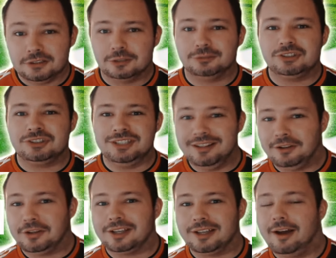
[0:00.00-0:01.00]
So
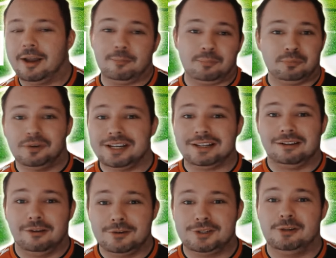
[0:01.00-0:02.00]
still the guy pretty
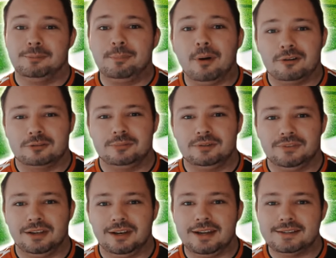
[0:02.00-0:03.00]
close to the bottom of
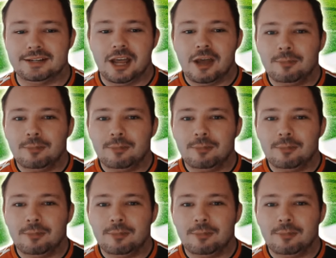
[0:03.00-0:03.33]
the list,